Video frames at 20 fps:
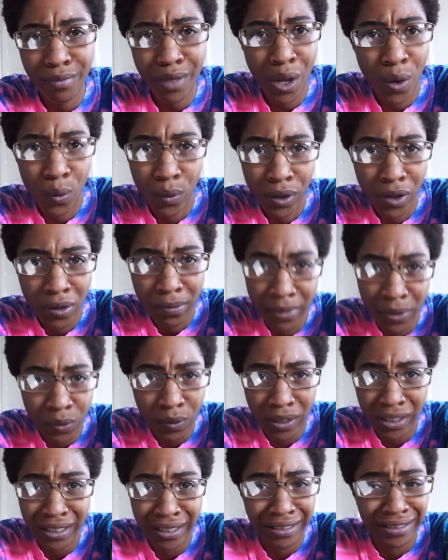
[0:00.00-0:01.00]
we don't be
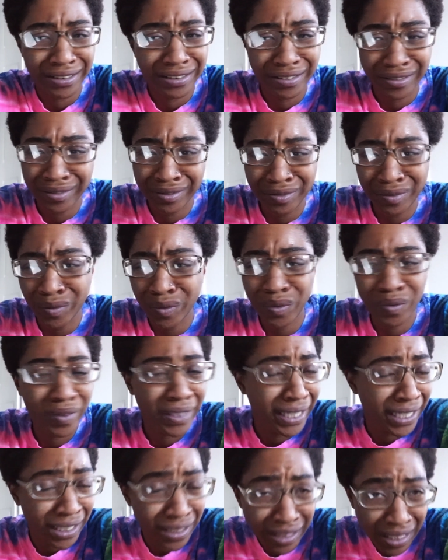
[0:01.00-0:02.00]
wanna we
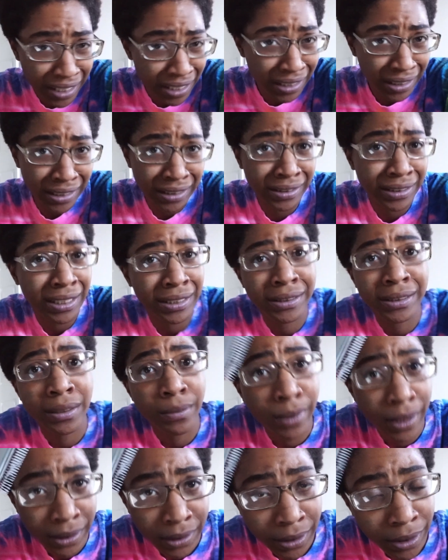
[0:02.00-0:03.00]
ain't trying to look dusty,
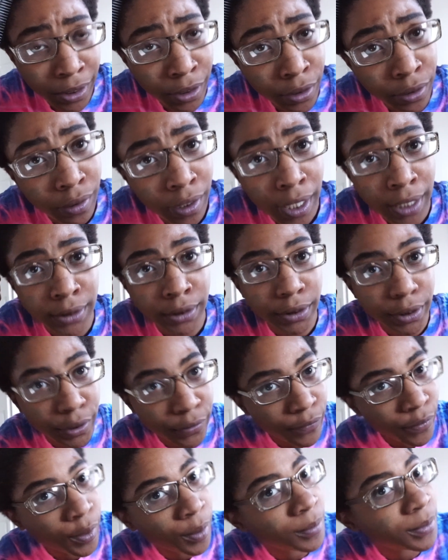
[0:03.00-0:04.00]
busty, and crusty, you
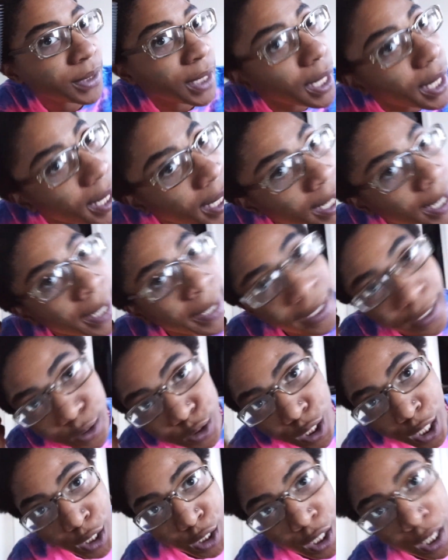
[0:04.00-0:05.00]
feel what I'm saying? I ain't
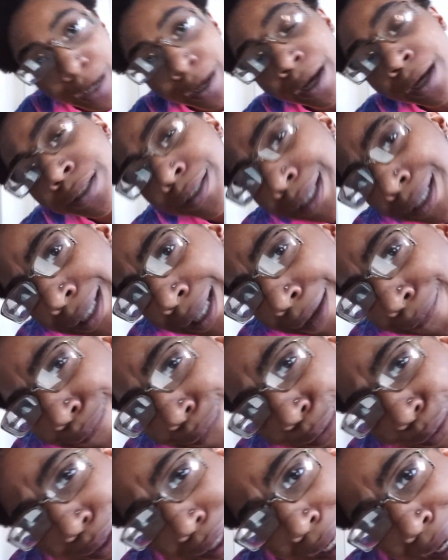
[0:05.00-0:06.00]
trying to go out looking like
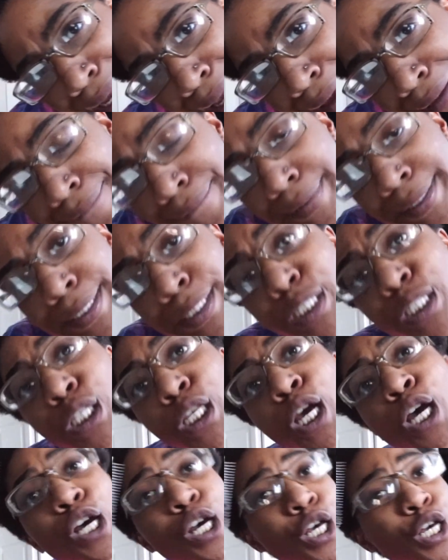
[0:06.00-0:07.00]
Florida Evans.
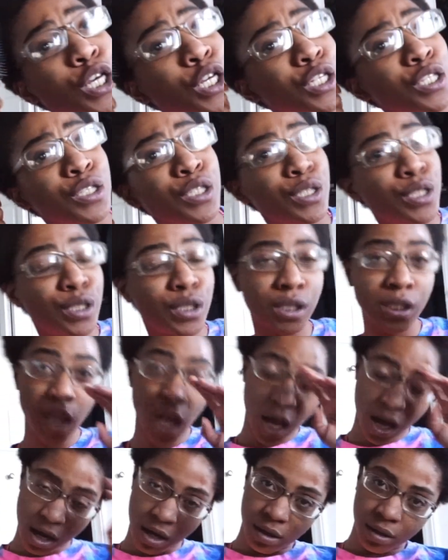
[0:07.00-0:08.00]

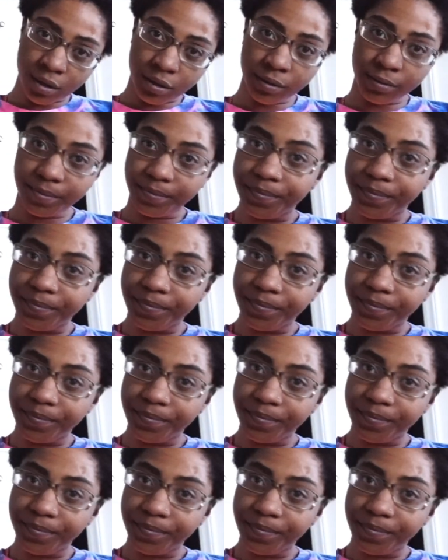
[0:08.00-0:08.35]
So